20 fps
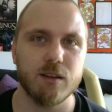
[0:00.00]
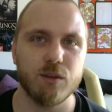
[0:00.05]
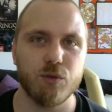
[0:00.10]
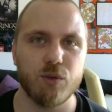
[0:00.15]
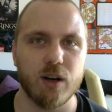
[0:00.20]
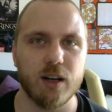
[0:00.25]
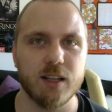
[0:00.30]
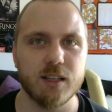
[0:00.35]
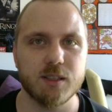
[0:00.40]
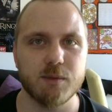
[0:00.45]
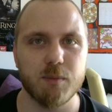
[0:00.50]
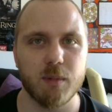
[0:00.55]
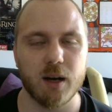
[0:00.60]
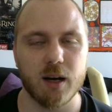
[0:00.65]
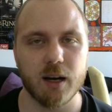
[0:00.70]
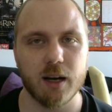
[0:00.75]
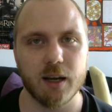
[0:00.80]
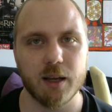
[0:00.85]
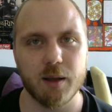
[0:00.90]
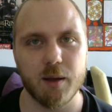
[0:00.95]
drains
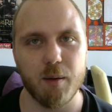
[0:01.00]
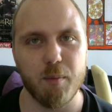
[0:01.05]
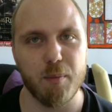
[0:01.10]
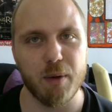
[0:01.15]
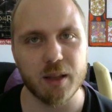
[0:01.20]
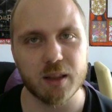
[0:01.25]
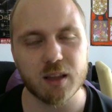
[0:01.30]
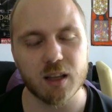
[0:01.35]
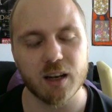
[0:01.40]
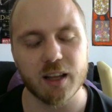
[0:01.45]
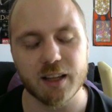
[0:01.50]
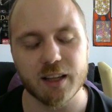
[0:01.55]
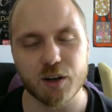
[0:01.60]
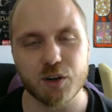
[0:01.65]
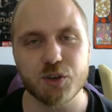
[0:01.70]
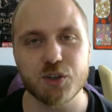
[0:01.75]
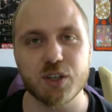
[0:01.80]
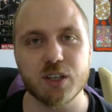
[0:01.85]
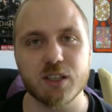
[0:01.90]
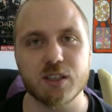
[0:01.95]
my mental
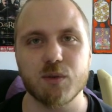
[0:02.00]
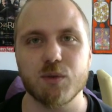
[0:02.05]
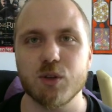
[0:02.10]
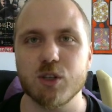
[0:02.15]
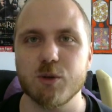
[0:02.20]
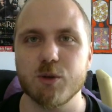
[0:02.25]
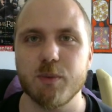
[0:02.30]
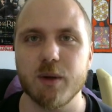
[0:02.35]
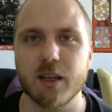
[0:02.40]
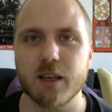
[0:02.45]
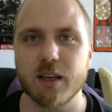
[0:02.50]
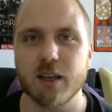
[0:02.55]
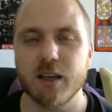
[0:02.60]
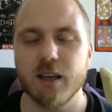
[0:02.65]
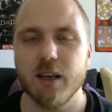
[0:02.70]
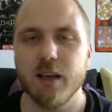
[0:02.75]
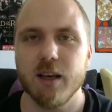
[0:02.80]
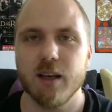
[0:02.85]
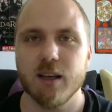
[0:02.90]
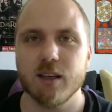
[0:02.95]
energy, so to speak.
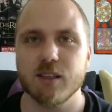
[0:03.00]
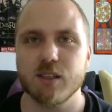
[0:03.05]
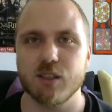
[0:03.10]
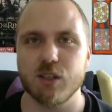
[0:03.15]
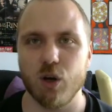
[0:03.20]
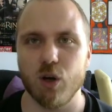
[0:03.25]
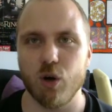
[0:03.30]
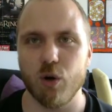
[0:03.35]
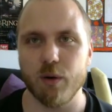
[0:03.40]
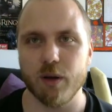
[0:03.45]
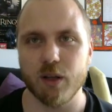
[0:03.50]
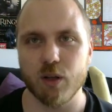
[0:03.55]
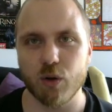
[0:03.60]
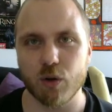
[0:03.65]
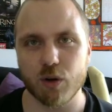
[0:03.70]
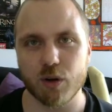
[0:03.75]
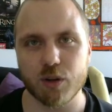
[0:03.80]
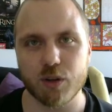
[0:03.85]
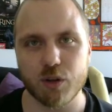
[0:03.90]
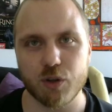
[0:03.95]
So in
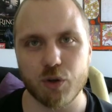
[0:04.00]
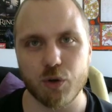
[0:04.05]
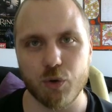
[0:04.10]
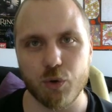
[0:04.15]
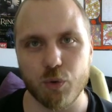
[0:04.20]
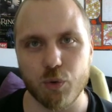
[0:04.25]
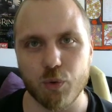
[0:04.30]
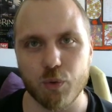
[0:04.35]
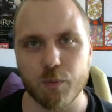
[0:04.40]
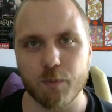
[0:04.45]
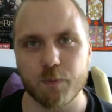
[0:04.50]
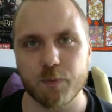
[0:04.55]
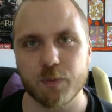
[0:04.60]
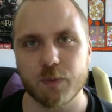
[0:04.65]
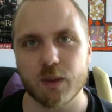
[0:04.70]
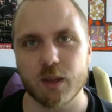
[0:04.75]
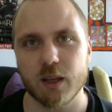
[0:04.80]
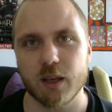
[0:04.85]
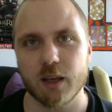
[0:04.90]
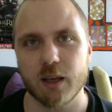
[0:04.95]
order to
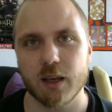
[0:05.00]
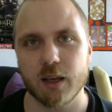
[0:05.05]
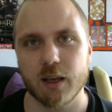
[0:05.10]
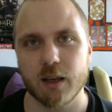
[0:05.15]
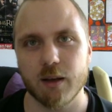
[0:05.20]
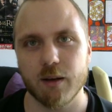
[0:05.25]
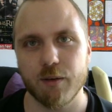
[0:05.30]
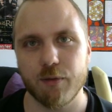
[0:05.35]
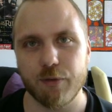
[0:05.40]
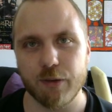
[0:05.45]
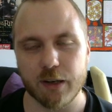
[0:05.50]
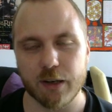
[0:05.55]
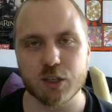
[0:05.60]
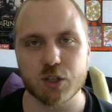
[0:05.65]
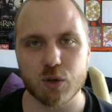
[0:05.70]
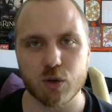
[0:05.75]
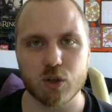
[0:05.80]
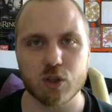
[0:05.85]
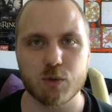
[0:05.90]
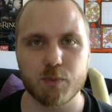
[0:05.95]

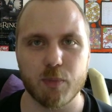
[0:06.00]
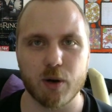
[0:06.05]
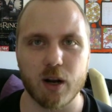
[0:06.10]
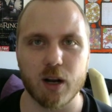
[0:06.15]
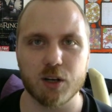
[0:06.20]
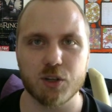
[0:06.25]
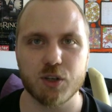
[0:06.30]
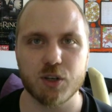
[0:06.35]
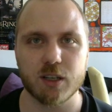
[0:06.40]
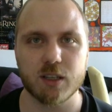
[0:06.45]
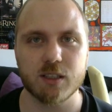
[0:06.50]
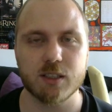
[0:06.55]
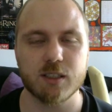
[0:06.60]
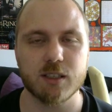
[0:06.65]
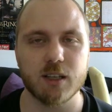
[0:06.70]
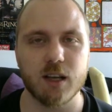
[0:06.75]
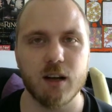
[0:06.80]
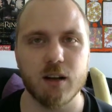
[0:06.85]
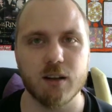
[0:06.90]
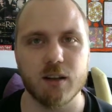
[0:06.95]
finish those
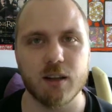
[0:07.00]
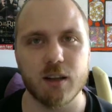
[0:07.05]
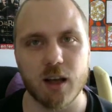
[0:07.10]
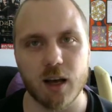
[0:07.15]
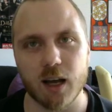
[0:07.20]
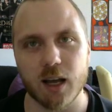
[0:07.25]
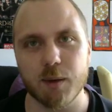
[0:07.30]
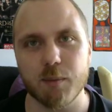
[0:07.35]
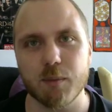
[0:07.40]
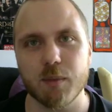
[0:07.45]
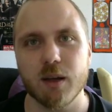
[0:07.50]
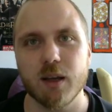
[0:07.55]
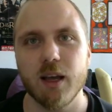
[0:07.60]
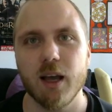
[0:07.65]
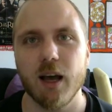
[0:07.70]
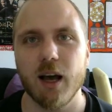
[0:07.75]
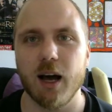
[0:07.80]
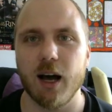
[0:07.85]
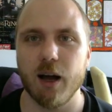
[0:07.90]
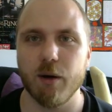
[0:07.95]
projects on time,
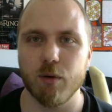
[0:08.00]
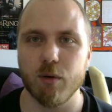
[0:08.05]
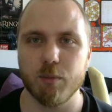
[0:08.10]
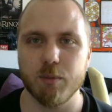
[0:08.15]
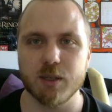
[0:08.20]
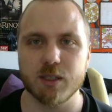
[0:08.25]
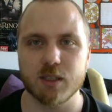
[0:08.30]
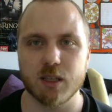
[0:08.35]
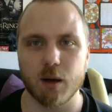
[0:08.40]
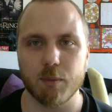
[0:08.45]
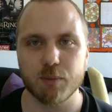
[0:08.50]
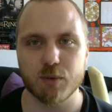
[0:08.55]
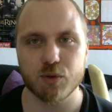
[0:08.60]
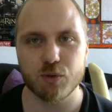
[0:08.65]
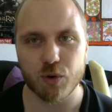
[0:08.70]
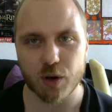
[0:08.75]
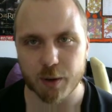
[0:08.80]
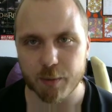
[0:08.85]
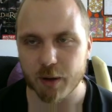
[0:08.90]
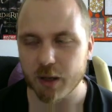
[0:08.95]
I will be stop
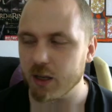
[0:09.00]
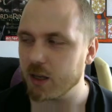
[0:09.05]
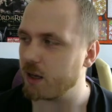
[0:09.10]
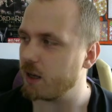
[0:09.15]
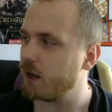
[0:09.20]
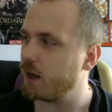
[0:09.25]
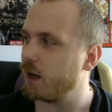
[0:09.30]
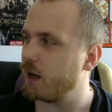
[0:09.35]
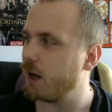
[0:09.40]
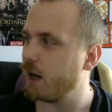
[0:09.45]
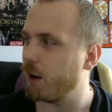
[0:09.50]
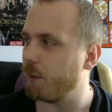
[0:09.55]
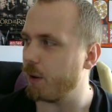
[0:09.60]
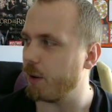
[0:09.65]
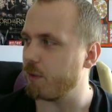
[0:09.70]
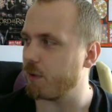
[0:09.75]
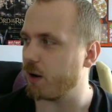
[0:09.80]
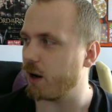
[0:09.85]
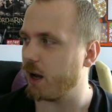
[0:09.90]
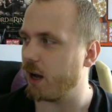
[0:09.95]
streaming.
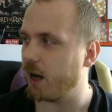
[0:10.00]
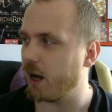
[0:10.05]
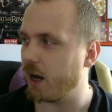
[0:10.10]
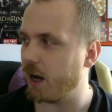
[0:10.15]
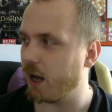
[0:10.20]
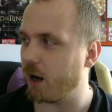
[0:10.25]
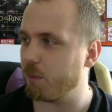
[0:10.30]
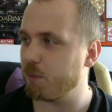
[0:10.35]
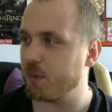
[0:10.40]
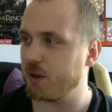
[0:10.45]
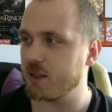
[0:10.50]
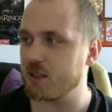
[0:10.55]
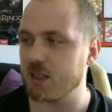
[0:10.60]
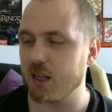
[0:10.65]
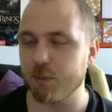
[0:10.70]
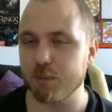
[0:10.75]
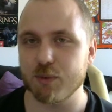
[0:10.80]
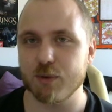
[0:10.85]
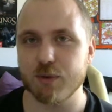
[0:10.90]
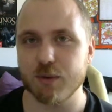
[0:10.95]
However,
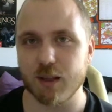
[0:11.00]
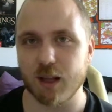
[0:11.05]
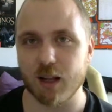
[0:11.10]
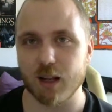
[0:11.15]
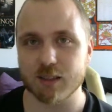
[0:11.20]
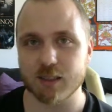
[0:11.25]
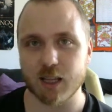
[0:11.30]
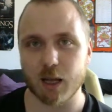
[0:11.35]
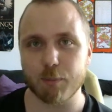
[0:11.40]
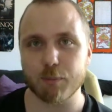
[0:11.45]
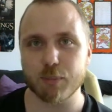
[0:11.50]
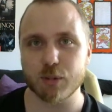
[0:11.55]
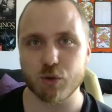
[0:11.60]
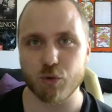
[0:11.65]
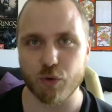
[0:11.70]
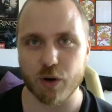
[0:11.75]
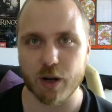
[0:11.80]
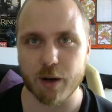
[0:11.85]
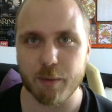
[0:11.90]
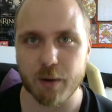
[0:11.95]
I'll stop
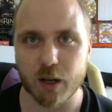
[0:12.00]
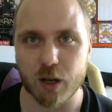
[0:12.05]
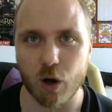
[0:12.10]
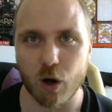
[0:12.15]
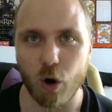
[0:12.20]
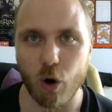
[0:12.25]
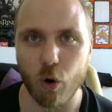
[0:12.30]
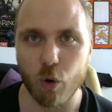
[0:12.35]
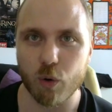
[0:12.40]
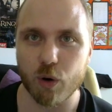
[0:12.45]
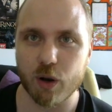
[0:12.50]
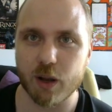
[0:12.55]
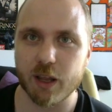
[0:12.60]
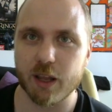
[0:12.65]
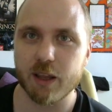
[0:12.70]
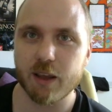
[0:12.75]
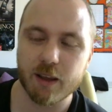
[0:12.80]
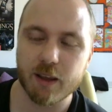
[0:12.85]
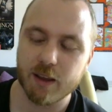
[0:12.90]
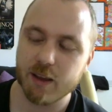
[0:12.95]
streaming
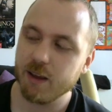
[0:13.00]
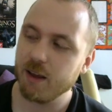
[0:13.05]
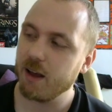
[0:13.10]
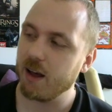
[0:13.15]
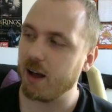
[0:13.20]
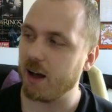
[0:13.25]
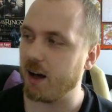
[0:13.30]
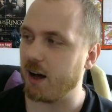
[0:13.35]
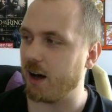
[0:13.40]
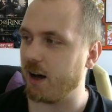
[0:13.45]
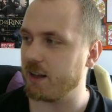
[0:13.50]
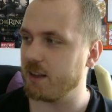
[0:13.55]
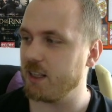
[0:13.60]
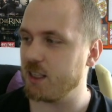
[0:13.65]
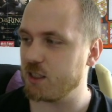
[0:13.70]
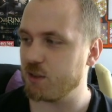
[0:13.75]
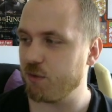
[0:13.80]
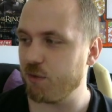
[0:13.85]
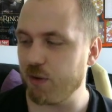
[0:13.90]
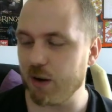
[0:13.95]
only
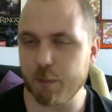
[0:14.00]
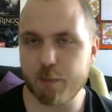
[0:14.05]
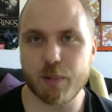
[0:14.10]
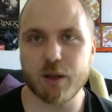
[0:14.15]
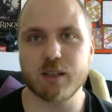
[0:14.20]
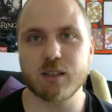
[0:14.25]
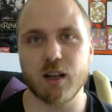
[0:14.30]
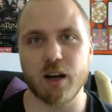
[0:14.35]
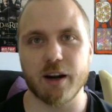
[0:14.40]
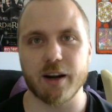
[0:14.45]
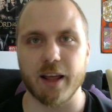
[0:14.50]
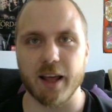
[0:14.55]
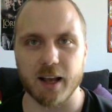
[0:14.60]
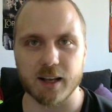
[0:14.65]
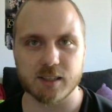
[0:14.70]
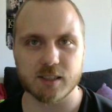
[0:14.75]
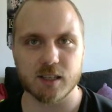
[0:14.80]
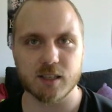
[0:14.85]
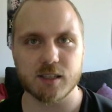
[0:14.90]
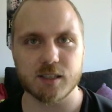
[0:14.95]
these free pixel art
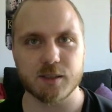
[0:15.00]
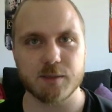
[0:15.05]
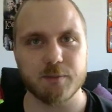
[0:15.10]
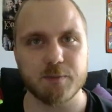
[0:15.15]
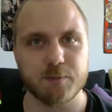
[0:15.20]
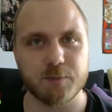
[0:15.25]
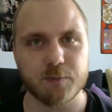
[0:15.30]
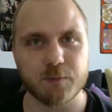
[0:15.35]
assets